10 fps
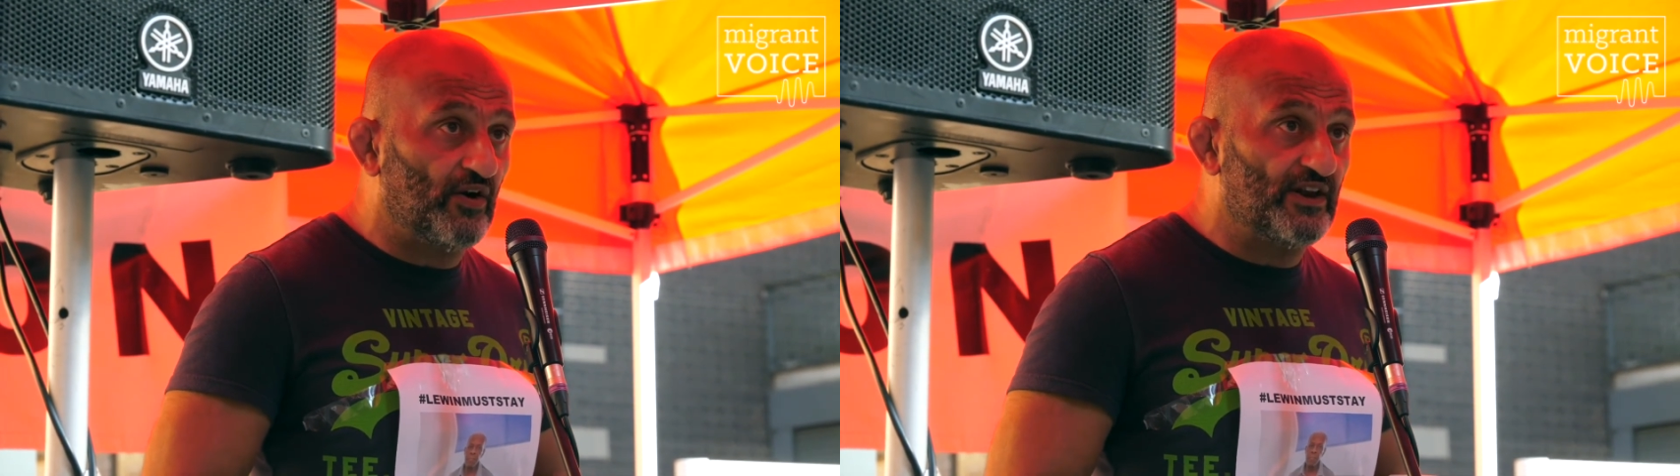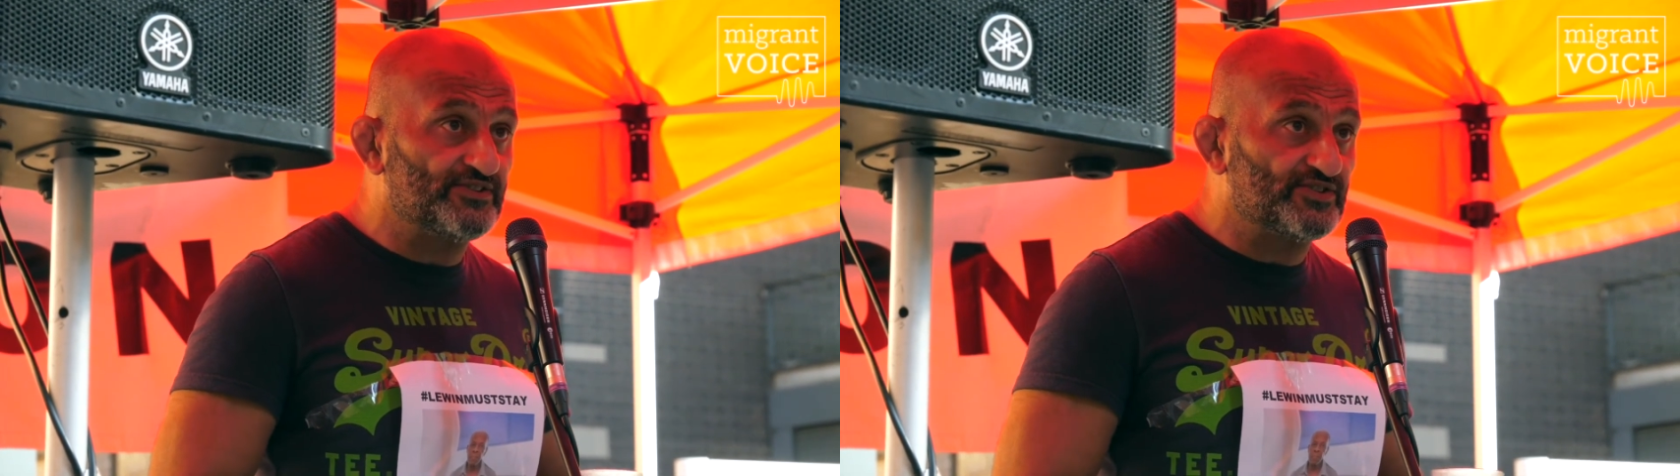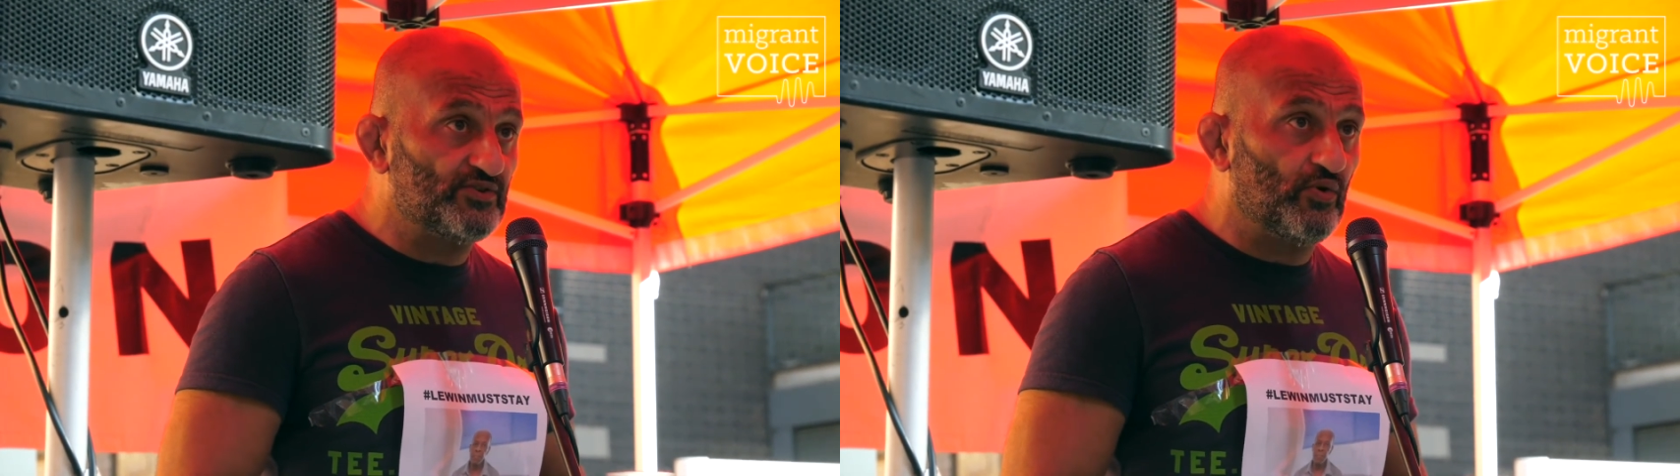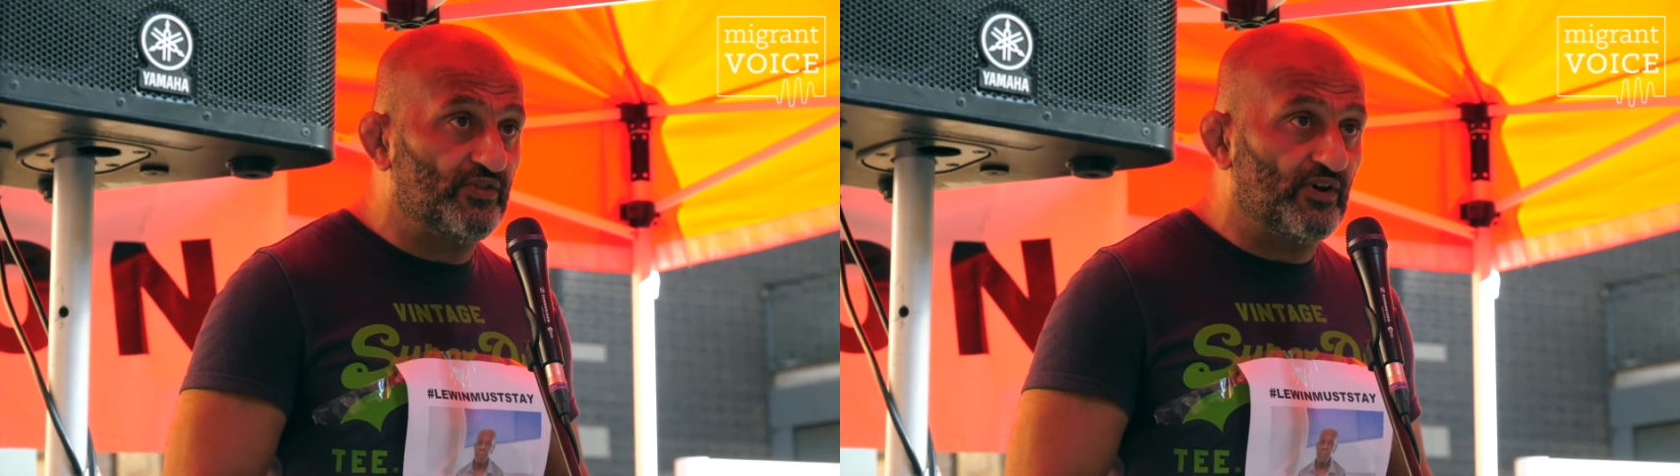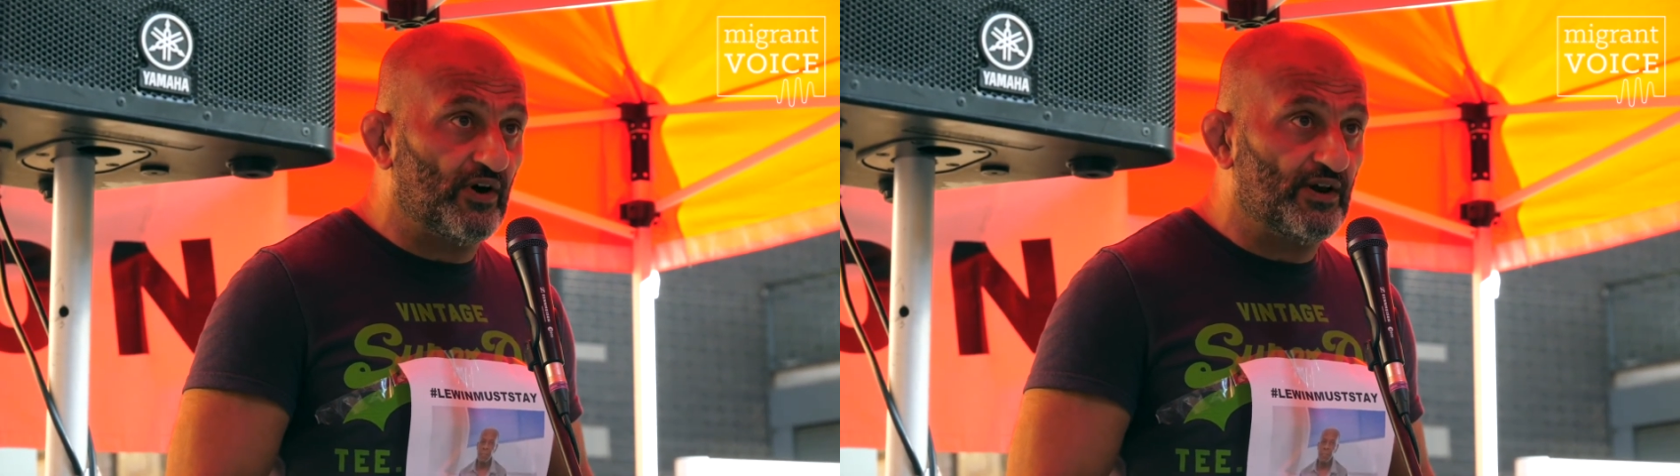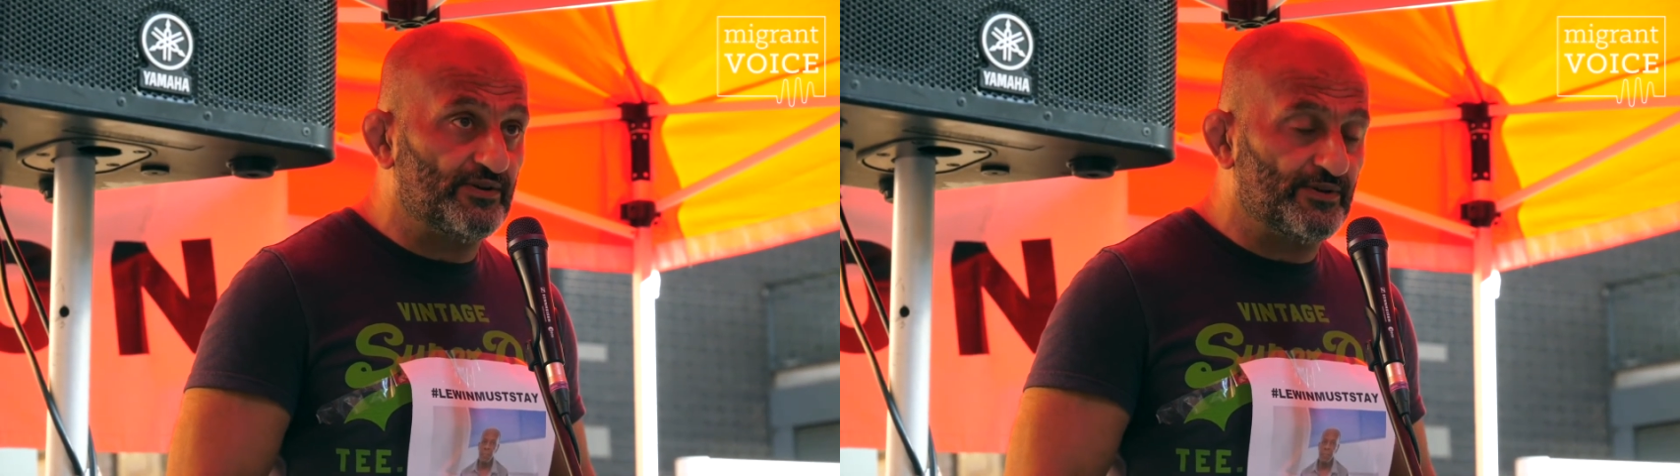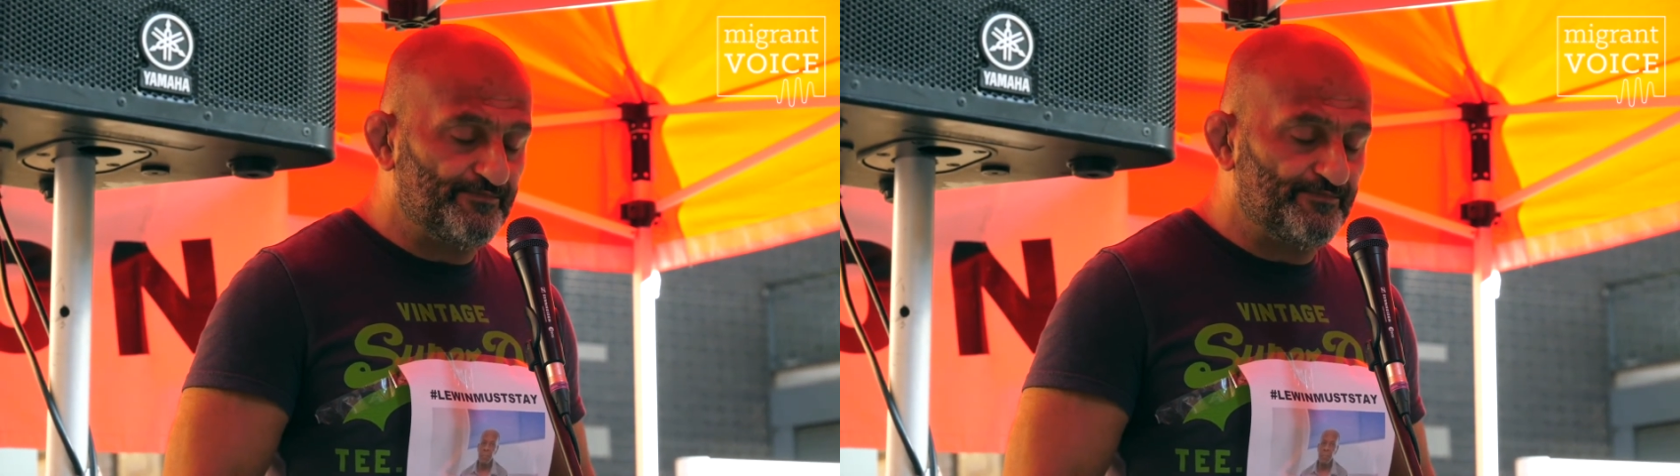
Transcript: Ireland to Northern Ireland,